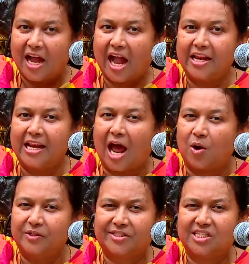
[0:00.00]
I
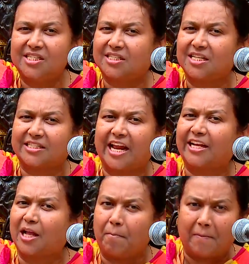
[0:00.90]
loved Jesus
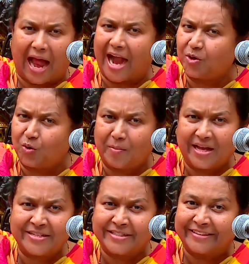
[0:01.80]
like a mad
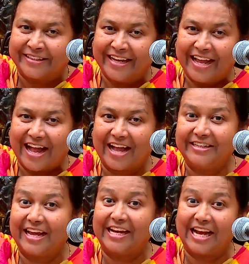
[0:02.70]
woman and
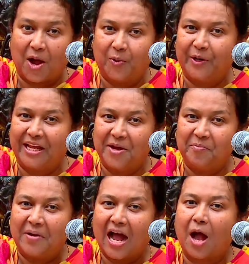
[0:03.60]
I loved him
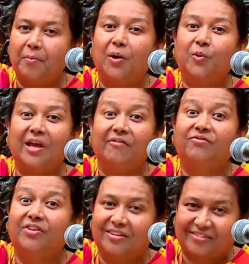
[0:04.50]
above
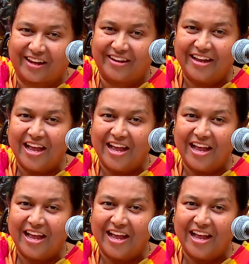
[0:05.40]
everything.